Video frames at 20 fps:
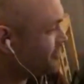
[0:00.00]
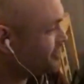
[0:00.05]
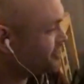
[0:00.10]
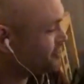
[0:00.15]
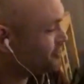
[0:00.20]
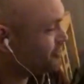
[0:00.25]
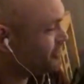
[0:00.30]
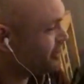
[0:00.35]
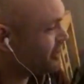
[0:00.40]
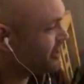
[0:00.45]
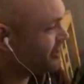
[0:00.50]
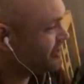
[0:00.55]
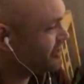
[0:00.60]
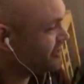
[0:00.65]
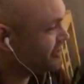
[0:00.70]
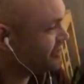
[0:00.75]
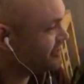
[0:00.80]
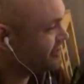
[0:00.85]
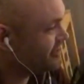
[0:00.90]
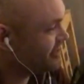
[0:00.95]
saw an
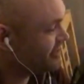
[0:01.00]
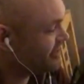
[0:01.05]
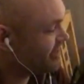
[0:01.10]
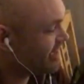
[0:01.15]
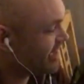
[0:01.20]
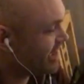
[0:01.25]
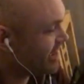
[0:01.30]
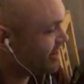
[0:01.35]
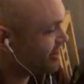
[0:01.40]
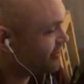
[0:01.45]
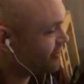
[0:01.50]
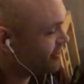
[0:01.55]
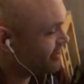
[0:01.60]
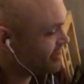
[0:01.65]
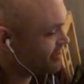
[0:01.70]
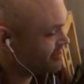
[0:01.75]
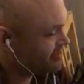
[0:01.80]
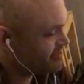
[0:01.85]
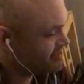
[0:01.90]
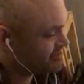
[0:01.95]
Onion headline
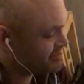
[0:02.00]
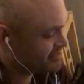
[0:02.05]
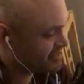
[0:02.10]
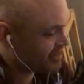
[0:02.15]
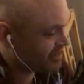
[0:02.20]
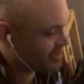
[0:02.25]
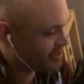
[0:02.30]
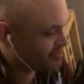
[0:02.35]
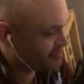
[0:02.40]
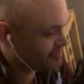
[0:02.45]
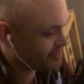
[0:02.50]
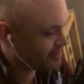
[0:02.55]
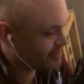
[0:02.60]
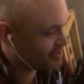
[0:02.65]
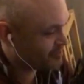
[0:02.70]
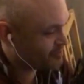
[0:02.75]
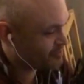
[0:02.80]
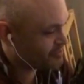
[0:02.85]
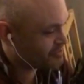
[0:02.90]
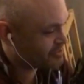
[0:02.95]
today. I think it
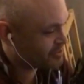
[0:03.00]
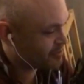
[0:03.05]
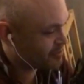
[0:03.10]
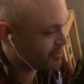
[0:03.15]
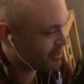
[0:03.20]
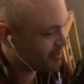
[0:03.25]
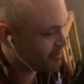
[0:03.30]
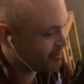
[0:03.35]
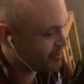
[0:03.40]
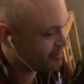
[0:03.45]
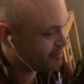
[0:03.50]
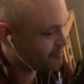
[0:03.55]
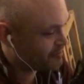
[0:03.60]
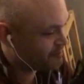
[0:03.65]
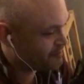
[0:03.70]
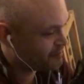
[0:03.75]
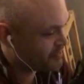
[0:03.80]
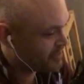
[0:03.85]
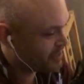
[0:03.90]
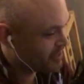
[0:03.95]
was about
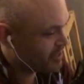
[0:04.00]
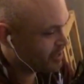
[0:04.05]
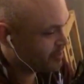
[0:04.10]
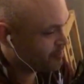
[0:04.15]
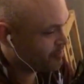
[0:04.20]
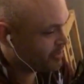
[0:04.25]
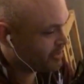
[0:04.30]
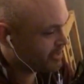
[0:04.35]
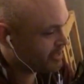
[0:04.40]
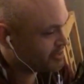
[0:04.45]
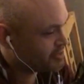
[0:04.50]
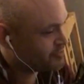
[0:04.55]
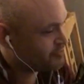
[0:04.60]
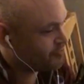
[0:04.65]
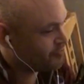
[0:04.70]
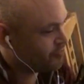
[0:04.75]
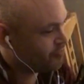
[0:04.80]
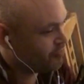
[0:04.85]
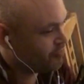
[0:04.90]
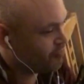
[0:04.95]
police
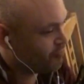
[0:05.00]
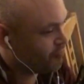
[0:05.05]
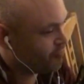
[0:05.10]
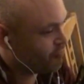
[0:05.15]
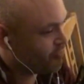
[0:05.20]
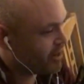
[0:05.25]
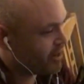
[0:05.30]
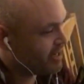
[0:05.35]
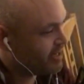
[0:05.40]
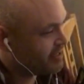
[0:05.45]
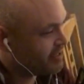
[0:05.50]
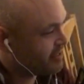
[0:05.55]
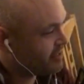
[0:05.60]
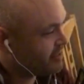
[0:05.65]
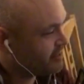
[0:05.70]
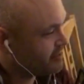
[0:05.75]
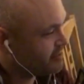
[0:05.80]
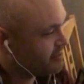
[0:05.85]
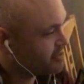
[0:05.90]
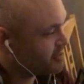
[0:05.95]

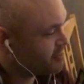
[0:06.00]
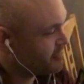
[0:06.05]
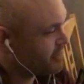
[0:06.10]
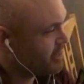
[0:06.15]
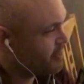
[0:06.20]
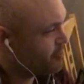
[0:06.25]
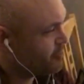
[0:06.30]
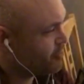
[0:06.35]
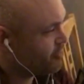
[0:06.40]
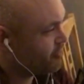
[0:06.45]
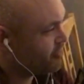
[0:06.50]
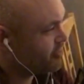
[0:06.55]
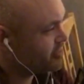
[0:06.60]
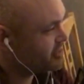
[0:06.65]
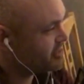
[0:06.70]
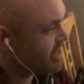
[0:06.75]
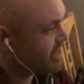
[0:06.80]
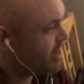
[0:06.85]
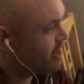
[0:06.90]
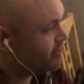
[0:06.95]
raiding some immigrants'
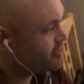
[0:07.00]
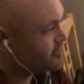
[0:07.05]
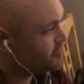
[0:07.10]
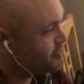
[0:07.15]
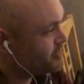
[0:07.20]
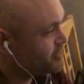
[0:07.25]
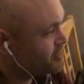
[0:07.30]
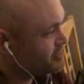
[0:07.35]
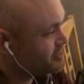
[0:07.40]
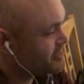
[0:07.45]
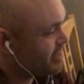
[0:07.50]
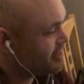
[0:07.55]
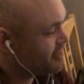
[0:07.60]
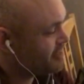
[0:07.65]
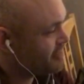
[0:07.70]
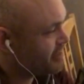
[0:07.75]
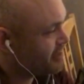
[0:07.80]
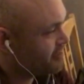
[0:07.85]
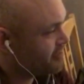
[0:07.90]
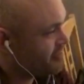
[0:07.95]
house because they
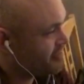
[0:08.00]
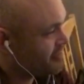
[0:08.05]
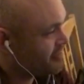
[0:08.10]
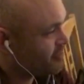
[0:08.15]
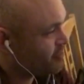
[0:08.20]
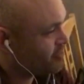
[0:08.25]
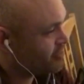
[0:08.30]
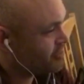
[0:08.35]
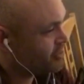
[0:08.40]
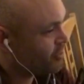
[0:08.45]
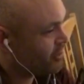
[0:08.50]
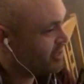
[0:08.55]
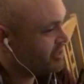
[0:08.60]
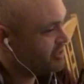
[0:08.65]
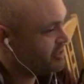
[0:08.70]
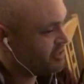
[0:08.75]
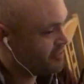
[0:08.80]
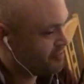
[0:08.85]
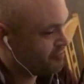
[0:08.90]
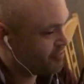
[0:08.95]
think that they got
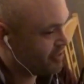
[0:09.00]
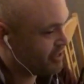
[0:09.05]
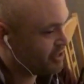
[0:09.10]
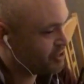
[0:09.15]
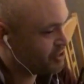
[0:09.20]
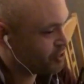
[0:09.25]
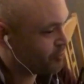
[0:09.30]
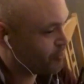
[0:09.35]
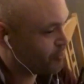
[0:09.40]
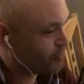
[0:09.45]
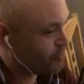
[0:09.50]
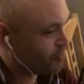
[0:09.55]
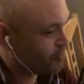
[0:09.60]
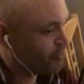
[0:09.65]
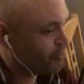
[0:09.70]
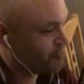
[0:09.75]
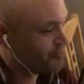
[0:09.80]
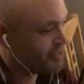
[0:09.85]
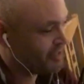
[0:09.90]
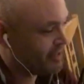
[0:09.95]
93 jobs
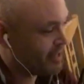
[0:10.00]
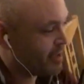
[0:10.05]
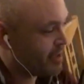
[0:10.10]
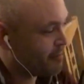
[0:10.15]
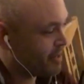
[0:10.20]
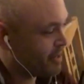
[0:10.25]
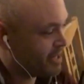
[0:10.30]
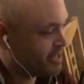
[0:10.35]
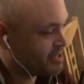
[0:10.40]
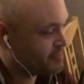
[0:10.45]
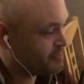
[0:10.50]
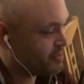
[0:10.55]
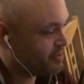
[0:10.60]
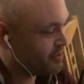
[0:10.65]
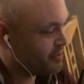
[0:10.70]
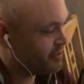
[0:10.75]
locked in their basement.